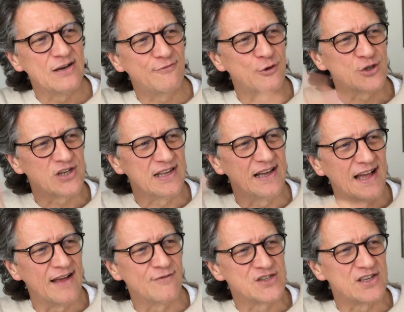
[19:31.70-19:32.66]
Fortunately,
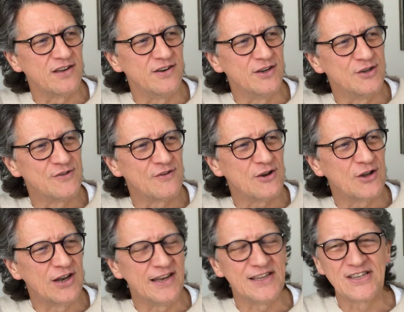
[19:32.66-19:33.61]
I have a son who's very
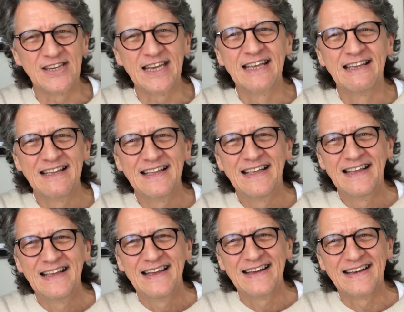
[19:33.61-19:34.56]
good at listening
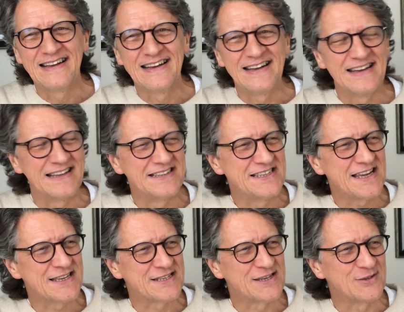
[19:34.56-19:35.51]
and
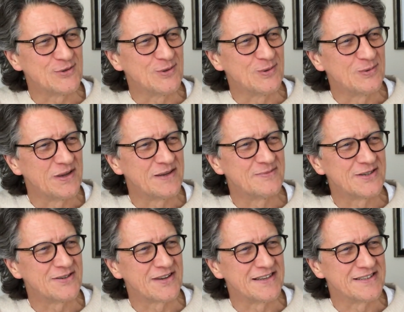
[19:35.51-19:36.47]
takes it all when I'm
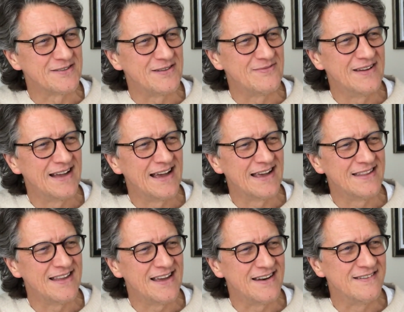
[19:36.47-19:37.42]
talking to him,
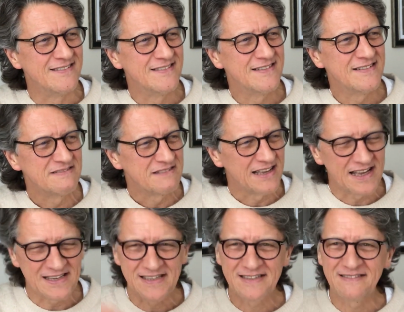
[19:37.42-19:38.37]
and then
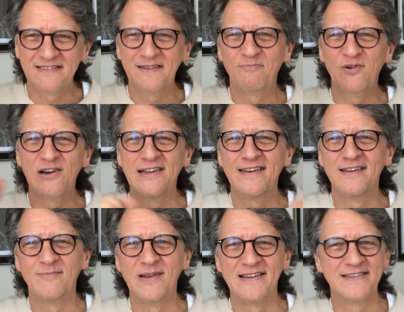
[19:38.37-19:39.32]
has the brilliant
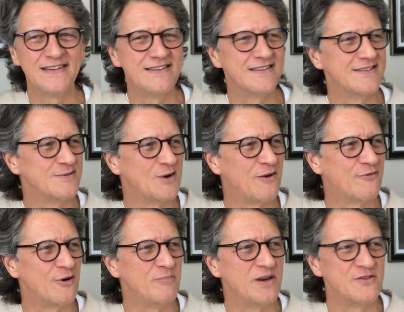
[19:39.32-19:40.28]
ability to
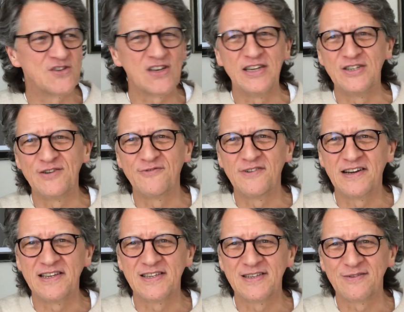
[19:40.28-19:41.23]
offer a bit of sage
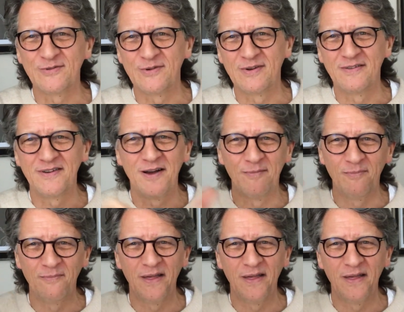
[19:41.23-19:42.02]
advice or